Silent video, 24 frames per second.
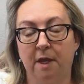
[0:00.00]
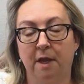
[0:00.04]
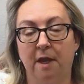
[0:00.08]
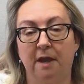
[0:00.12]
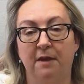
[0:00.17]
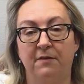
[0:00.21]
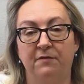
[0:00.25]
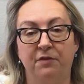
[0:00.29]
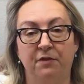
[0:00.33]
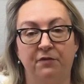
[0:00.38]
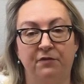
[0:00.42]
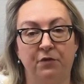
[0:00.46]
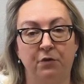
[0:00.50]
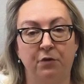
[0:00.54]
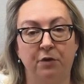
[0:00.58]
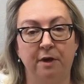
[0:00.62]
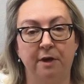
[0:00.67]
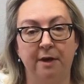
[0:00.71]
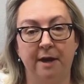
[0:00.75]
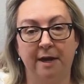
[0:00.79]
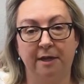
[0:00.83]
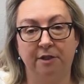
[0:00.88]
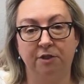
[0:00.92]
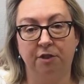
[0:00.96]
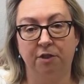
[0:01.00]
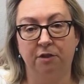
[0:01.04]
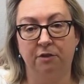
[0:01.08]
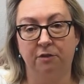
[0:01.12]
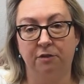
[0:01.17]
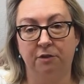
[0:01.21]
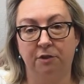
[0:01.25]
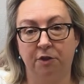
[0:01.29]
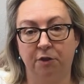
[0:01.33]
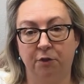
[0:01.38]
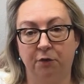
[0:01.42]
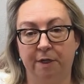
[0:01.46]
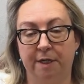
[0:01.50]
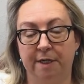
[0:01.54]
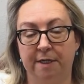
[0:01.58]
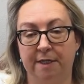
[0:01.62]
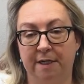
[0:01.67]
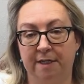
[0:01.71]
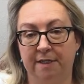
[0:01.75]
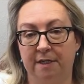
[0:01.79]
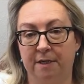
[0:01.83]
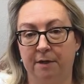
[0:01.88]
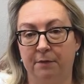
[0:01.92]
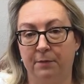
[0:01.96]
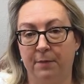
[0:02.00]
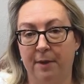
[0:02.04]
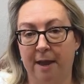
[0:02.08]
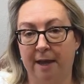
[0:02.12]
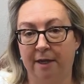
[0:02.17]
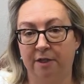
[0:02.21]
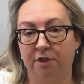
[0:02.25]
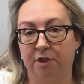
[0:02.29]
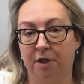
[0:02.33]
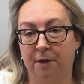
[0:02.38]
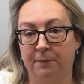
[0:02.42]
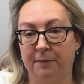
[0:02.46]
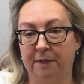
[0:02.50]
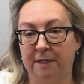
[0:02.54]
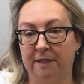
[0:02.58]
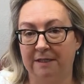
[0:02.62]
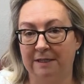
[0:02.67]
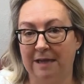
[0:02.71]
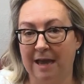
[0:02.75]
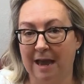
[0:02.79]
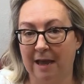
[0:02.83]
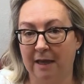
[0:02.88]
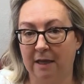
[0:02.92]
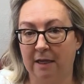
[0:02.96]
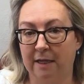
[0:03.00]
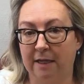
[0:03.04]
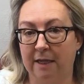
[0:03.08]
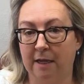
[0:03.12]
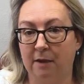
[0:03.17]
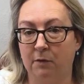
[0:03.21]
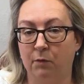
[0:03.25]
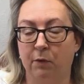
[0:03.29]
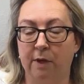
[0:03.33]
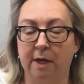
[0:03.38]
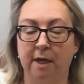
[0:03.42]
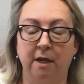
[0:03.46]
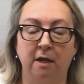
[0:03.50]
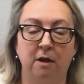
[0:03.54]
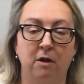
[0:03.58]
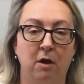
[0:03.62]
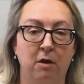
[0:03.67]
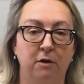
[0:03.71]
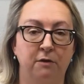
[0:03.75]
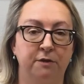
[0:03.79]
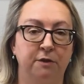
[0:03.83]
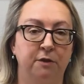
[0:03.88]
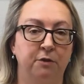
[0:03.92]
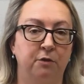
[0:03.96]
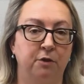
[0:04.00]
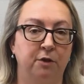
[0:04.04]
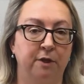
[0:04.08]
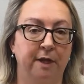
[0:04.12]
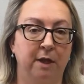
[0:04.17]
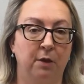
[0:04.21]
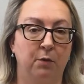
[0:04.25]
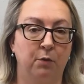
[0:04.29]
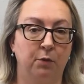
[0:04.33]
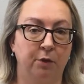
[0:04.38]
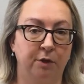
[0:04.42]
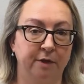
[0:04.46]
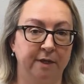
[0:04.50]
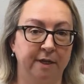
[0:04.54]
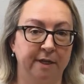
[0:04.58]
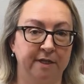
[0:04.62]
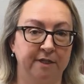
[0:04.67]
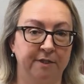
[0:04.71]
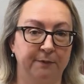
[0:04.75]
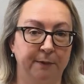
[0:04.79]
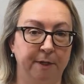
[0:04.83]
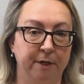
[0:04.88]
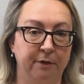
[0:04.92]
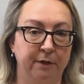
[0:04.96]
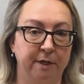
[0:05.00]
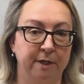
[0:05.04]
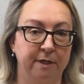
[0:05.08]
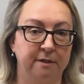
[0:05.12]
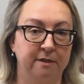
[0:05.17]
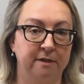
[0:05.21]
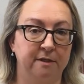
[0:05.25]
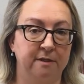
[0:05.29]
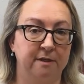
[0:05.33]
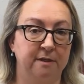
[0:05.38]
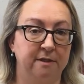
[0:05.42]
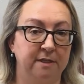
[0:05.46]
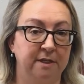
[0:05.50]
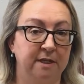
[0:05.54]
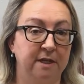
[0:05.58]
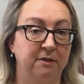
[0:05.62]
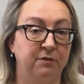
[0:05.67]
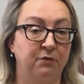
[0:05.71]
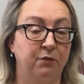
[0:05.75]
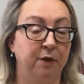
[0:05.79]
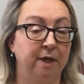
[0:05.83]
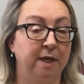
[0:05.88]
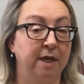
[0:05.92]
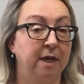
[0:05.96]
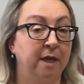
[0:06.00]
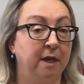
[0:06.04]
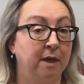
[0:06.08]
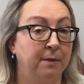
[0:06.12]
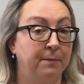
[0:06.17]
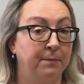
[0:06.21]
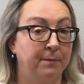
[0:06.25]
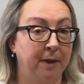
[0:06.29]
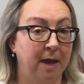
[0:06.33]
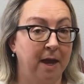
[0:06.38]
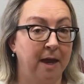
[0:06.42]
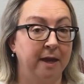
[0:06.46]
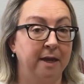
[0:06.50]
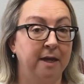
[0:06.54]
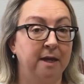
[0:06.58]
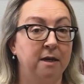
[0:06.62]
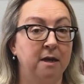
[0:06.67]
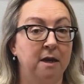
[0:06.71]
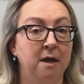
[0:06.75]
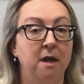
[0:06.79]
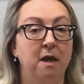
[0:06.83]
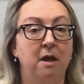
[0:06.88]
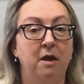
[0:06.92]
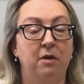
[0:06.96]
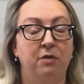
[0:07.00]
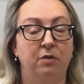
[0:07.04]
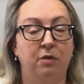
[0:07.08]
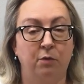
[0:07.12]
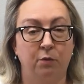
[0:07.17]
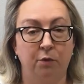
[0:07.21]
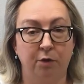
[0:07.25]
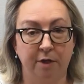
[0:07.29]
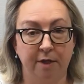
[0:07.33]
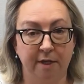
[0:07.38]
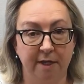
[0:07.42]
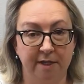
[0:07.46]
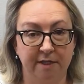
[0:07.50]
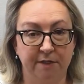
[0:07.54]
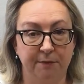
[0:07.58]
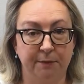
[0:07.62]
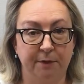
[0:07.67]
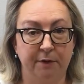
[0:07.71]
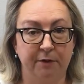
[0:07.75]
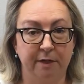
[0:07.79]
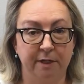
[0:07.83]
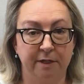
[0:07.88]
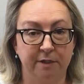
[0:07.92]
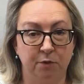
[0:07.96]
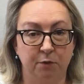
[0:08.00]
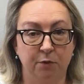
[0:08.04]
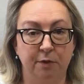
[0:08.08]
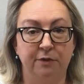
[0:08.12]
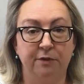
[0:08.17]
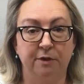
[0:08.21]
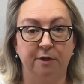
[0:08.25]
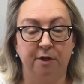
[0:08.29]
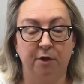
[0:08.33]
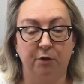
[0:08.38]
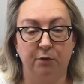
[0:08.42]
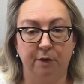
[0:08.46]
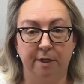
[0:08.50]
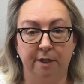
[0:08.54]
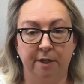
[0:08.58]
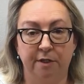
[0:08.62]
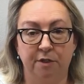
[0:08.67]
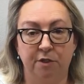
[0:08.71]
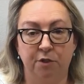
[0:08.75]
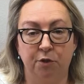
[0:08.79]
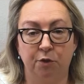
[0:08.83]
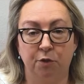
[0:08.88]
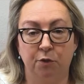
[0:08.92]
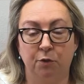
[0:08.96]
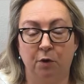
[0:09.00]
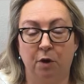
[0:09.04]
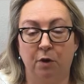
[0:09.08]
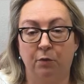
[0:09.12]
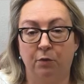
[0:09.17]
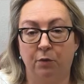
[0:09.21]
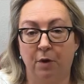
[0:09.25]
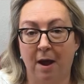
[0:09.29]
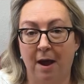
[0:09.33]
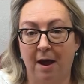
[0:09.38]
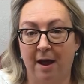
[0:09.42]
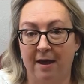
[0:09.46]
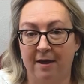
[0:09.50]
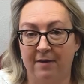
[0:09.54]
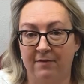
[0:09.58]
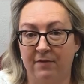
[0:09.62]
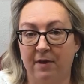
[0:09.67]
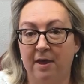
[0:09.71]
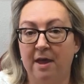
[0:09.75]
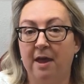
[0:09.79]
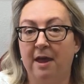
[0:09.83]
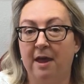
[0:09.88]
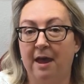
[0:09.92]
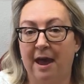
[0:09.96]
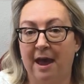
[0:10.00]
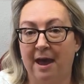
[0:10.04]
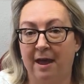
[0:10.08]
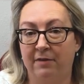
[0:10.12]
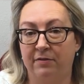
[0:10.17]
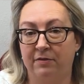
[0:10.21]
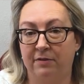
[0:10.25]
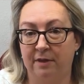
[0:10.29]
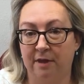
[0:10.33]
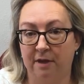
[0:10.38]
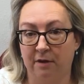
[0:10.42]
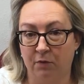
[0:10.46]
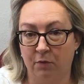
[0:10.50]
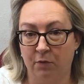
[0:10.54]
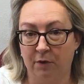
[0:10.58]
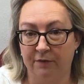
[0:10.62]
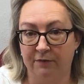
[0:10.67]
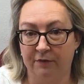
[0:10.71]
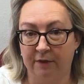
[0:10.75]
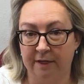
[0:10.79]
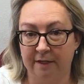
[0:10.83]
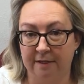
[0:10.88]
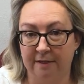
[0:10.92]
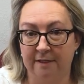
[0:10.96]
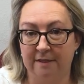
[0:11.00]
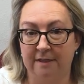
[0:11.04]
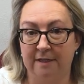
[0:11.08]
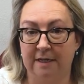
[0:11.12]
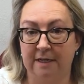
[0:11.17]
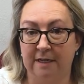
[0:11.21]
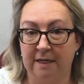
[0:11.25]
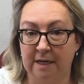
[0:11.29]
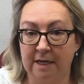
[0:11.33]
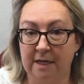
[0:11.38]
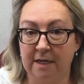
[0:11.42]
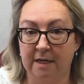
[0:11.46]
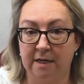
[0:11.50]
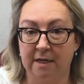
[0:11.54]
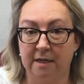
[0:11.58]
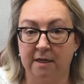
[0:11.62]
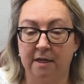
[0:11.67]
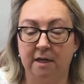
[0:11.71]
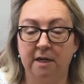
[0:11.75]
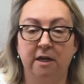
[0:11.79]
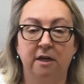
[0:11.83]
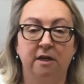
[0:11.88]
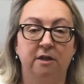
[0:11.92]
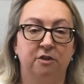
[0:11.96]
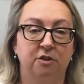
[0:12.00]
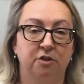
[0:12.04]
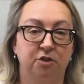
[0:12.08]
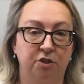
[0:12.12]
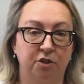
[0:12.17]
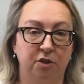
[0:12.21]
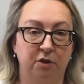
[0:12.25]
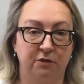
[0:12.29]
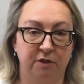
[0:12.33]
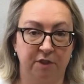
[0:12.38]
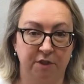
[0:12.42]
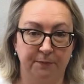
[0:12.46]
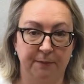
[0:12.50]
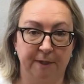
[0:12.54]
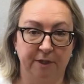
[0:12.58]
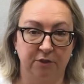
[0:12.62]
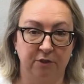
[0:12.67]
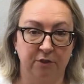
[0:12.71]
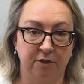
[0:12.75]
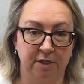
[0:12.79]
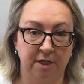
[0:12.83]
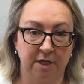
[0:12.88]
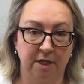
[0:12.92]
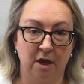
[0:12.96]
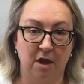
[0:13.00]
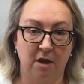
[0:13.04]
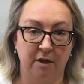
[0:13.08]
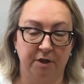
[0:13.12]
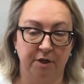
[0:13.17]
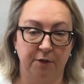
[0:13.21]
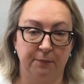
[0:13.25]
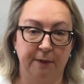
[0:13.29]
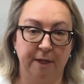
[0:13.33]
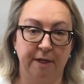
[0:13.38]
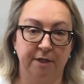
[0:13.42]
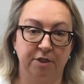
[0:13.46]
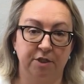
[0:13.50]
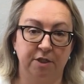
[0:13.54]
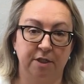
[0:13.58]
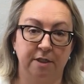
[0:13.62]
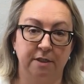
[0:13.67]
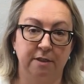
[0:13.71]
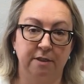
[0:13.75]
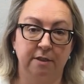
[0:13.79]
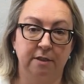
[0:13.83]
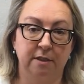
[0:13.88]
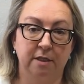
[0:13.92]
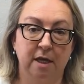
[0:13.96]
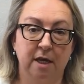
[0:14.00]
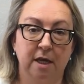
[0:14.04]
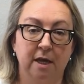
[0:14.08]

If the foreign national's degree doesn't match up exactly, we can also look at work experience to see if we can combine the work experience with the degree to arrive at the equivalency needed to show the specialty occupation.